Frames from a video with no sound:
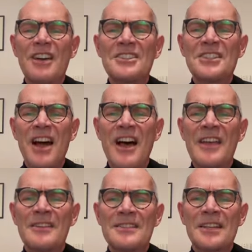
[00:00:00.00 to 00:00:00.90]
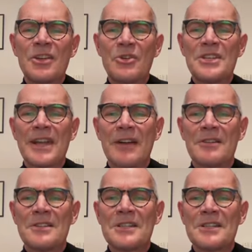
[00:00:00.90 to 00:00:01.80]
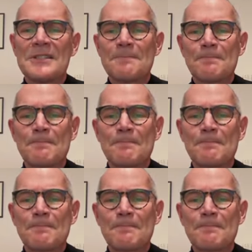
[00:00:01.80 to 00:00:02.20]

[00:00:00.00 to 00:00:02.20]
cast iron security guarantees.